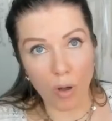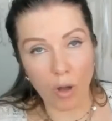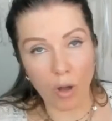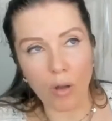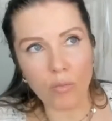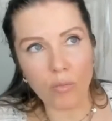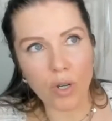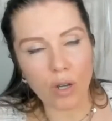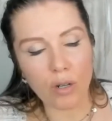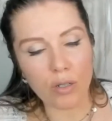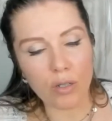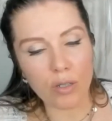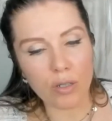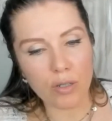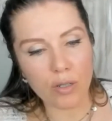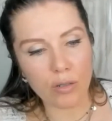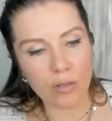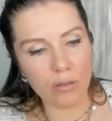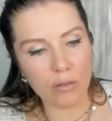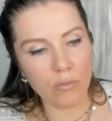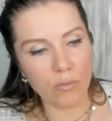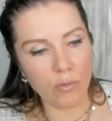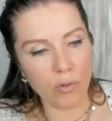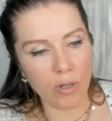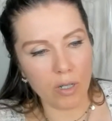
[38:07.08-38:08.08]

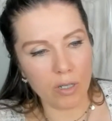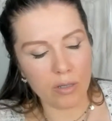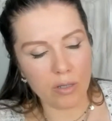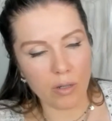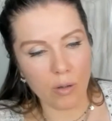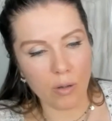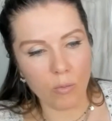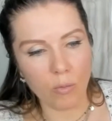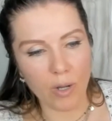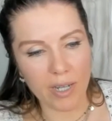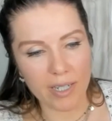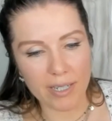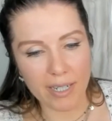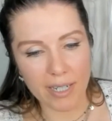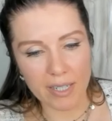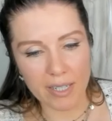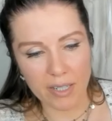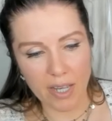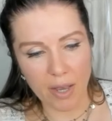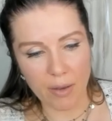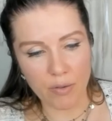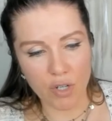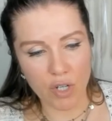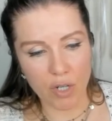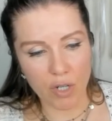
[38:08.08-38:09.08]
Kulthum was
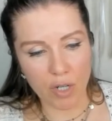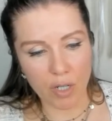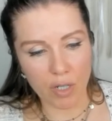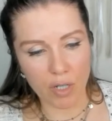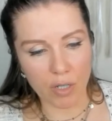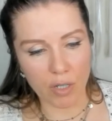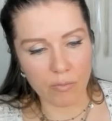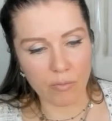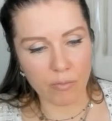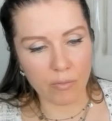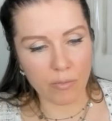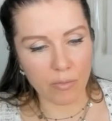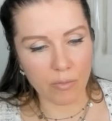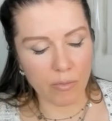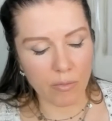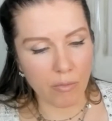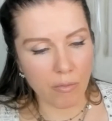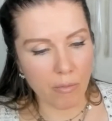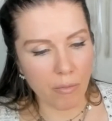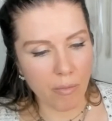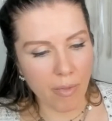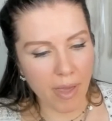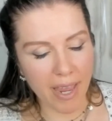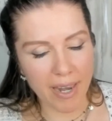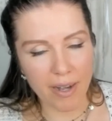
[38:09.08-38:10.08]
exceptional
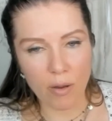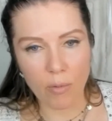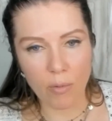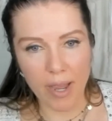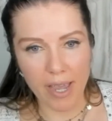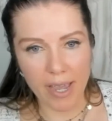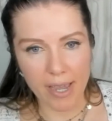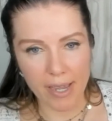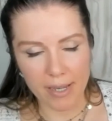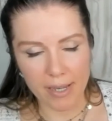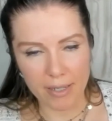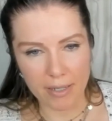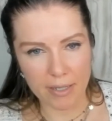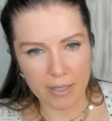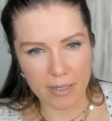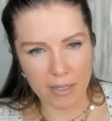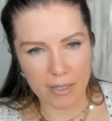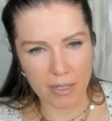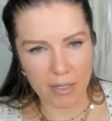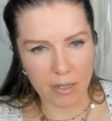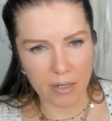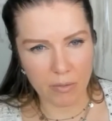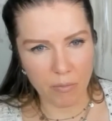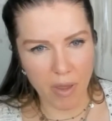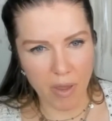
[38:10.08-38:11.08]
in many ways.
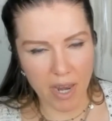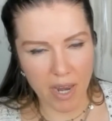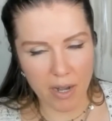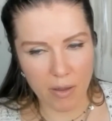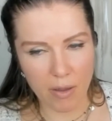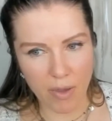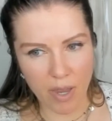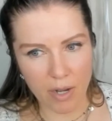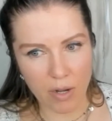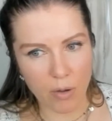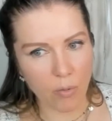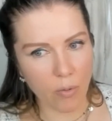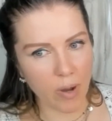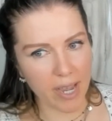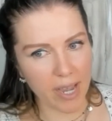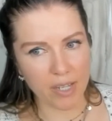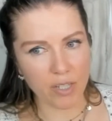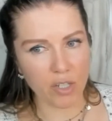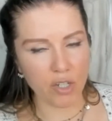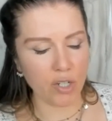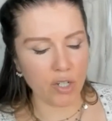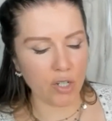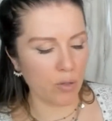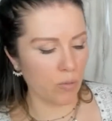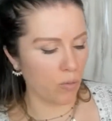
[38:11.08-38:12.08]
In many
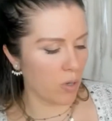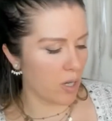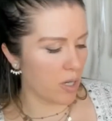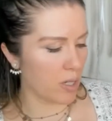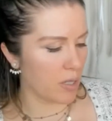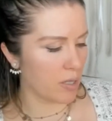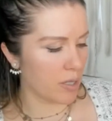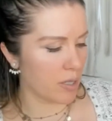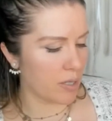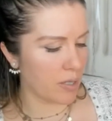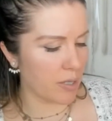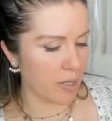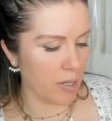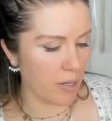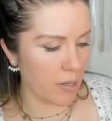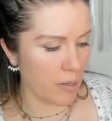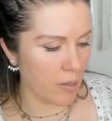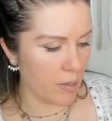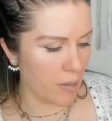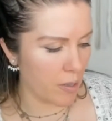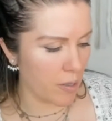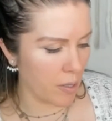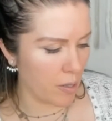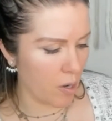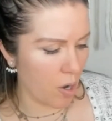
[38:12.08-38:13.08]
ways, she was
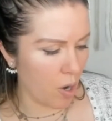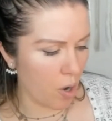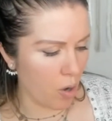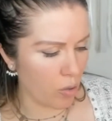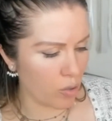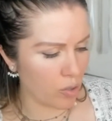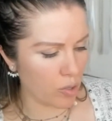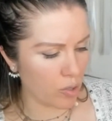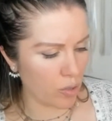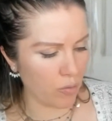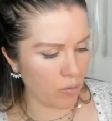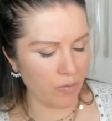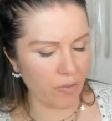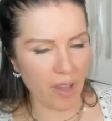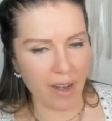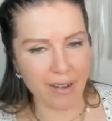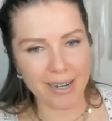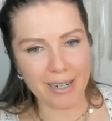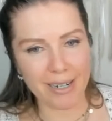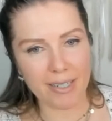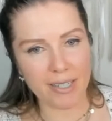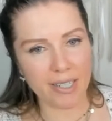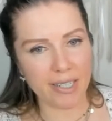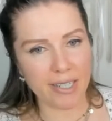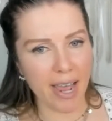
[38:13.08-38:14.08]
also
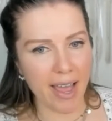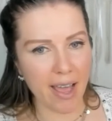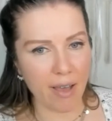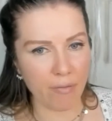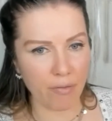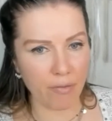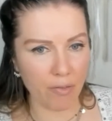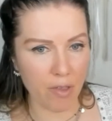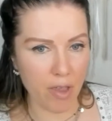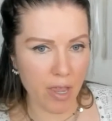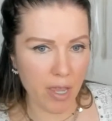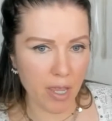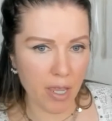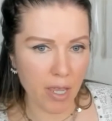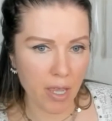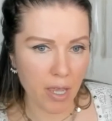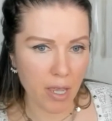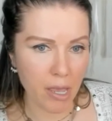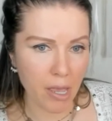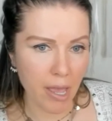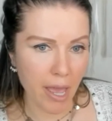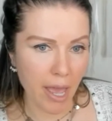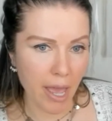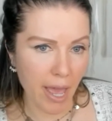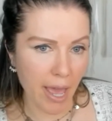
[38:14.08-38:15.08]
very savvy
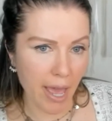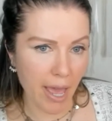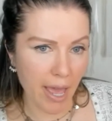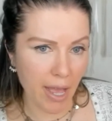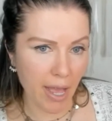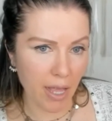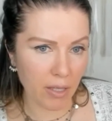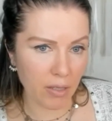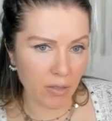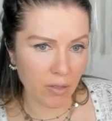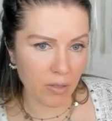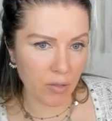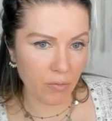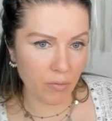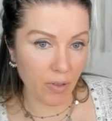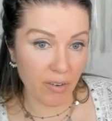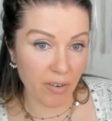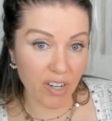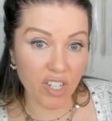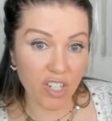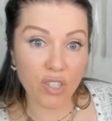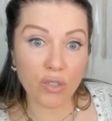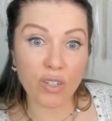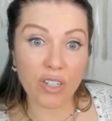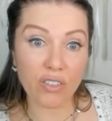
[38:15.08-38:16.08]
and very
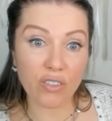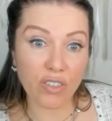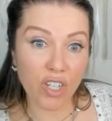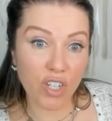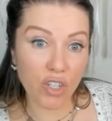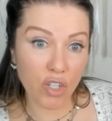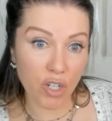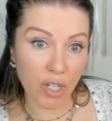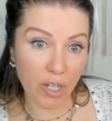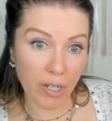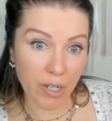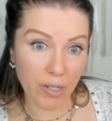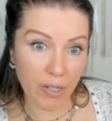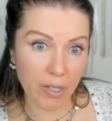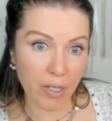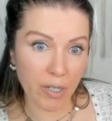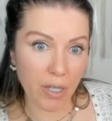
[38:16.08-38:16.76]
strategic,